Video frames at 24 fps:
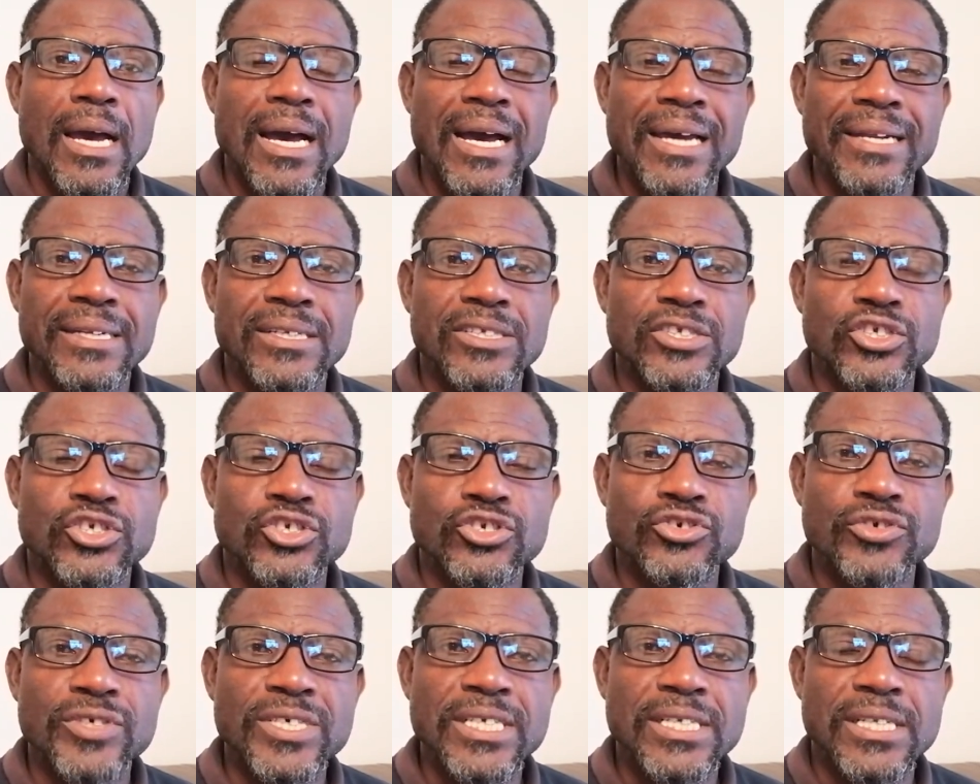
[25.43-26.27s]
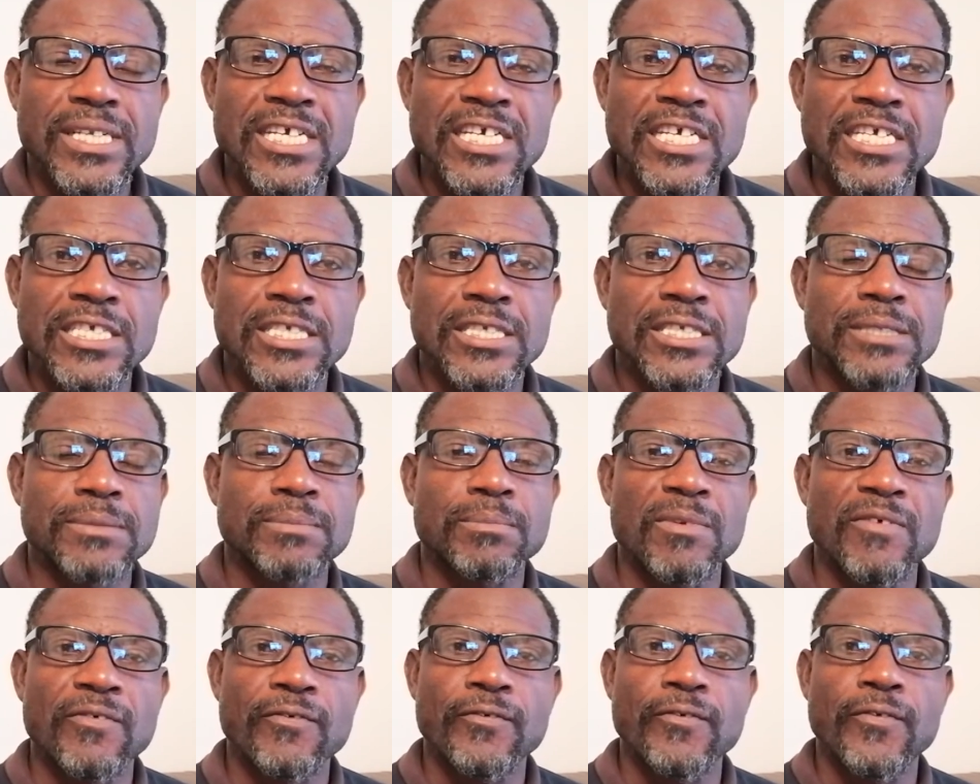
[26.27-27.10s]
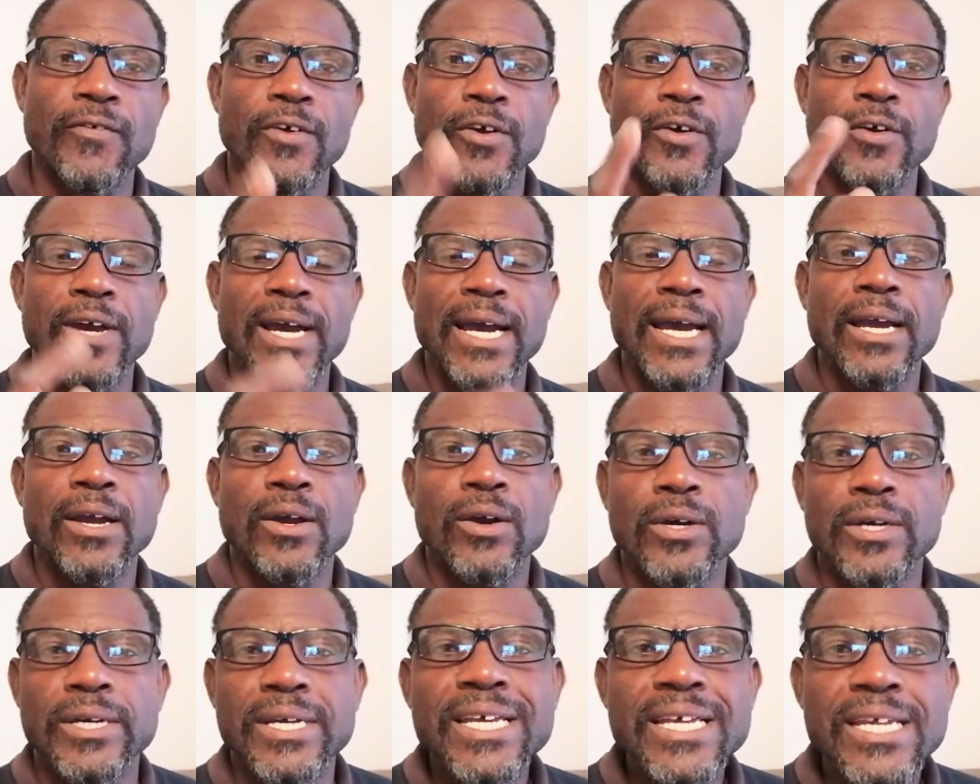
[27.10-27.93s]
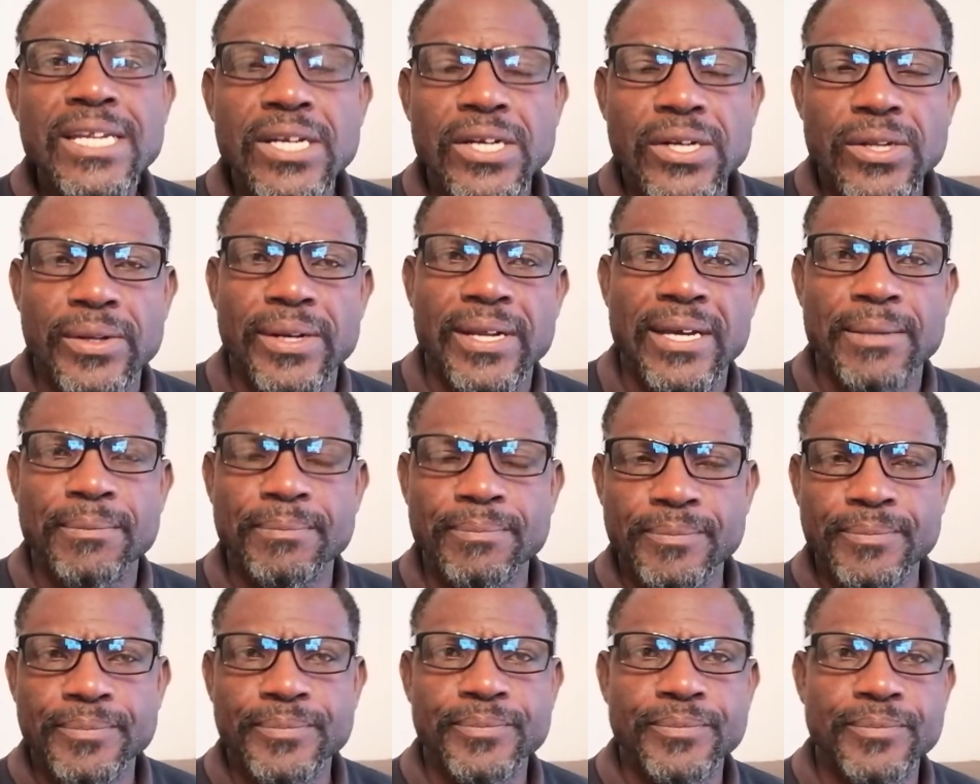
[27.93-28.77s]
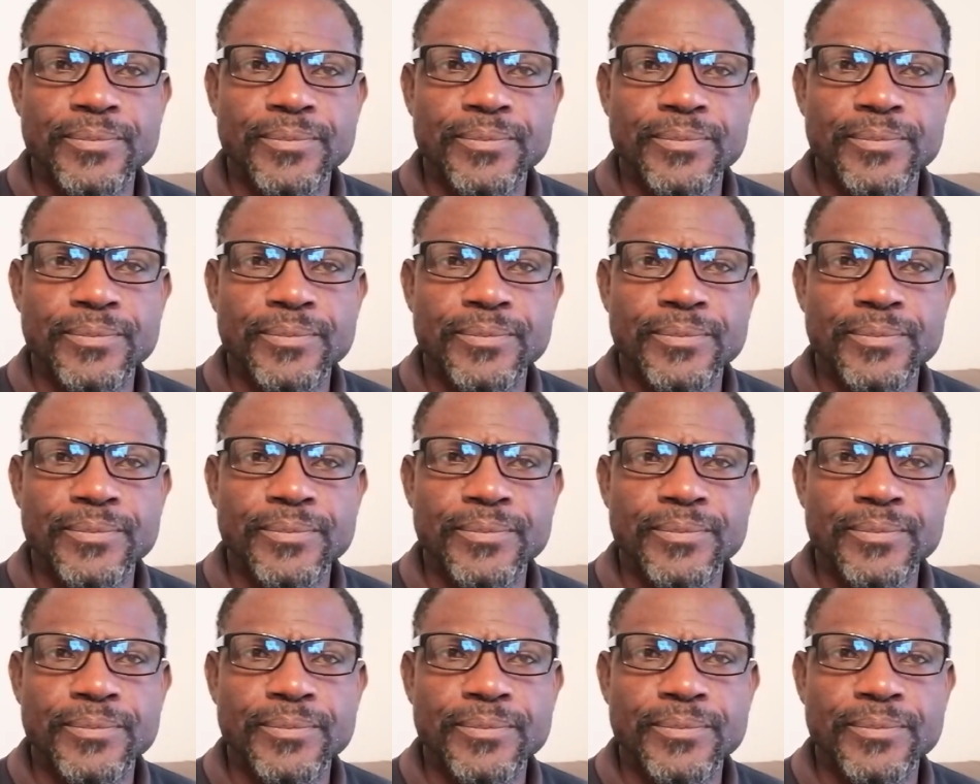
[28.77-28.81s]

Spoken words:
And the three things, before I go into them,